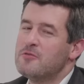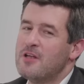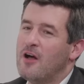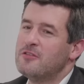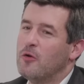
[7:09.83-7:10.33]
it
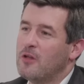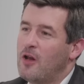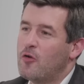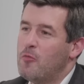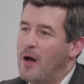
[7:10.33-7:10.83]
was. I told the
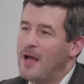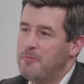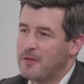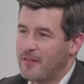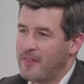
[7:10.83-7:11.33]
local
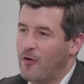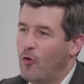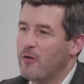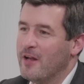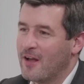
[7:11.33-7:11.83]
paper that their
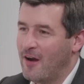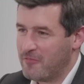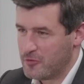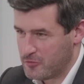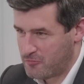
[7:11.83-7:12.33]
Orient
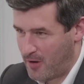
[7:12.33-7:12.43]
coverage was